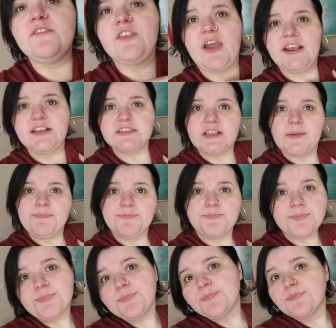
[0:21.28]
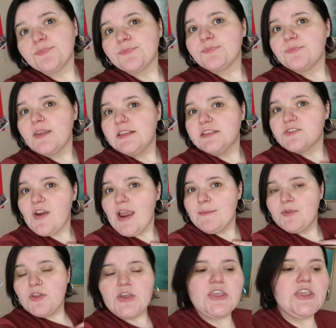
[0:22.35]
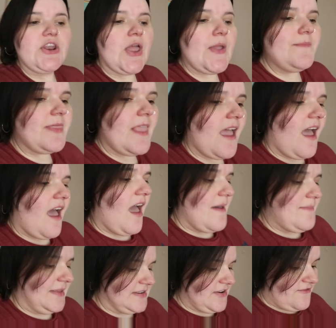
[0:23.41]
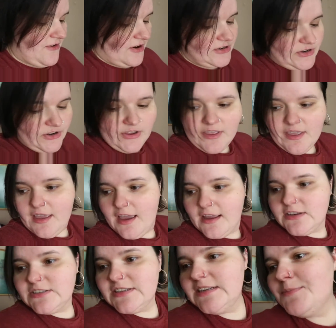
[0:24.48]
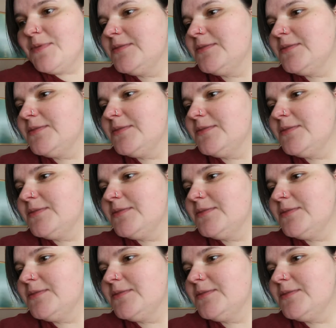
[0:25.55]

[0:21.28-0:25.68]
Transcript: of nice Instagram look, you know, um, Instagram photo look. I just need